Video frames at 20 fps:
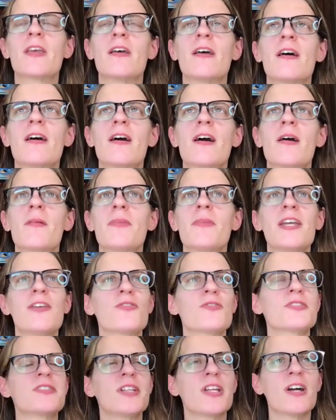
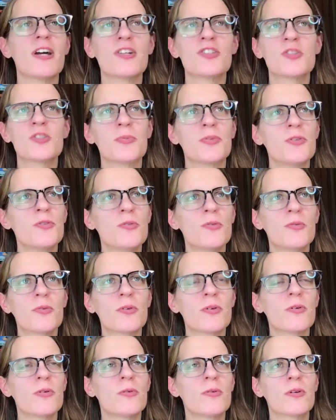either as an
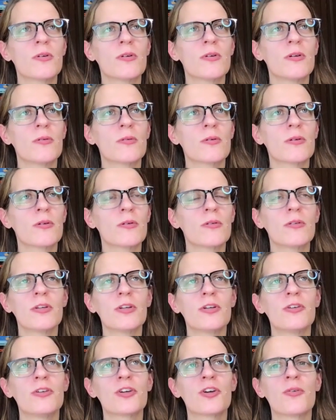entrepreneur or
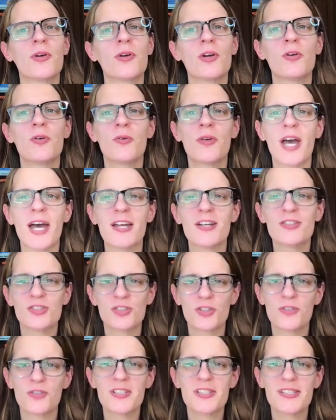earlier in your career, who kind of
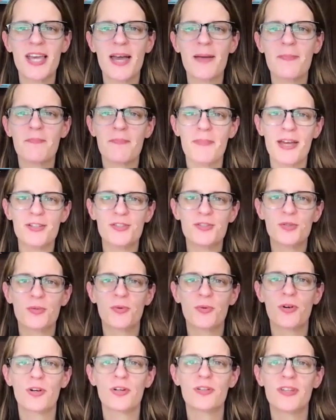served as that
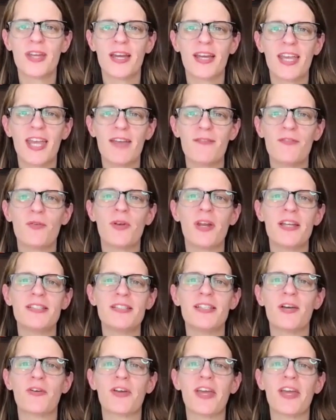mentor that gave you an idea,